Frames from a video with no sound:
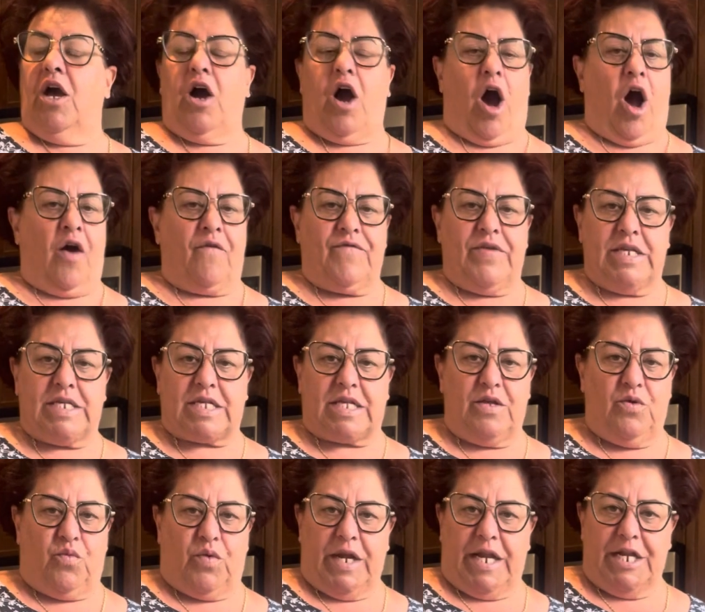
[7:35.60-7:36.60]

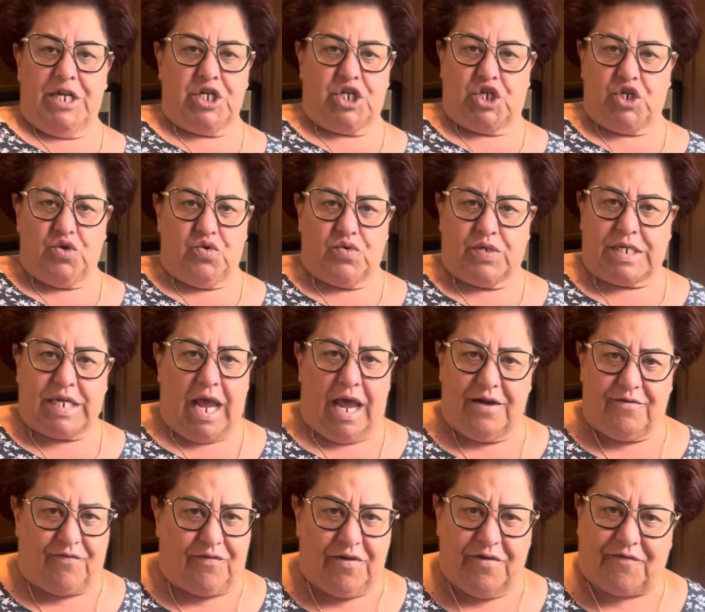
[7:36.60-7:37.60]
Obviously, we didn't do
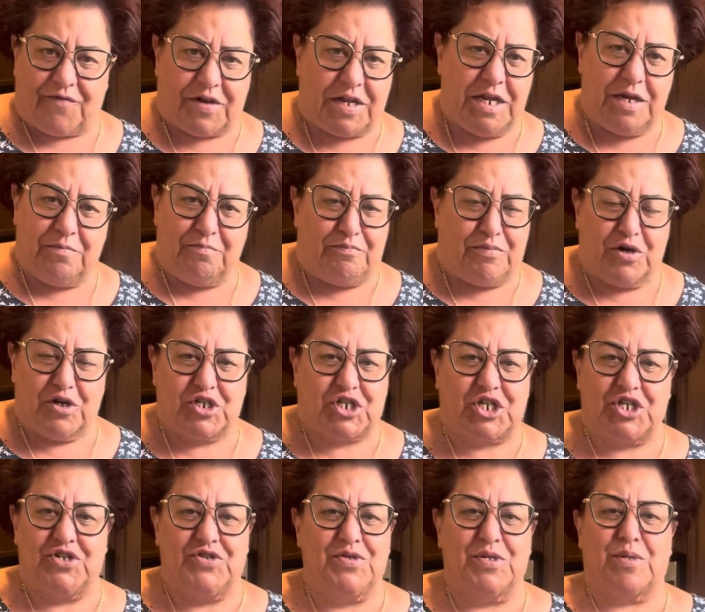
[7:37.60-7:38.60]
10, 15
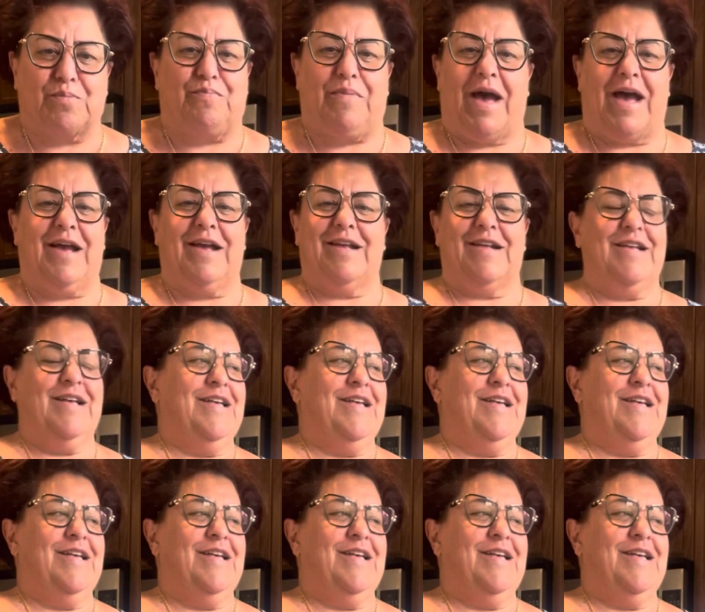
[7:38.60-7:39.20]
bushels back,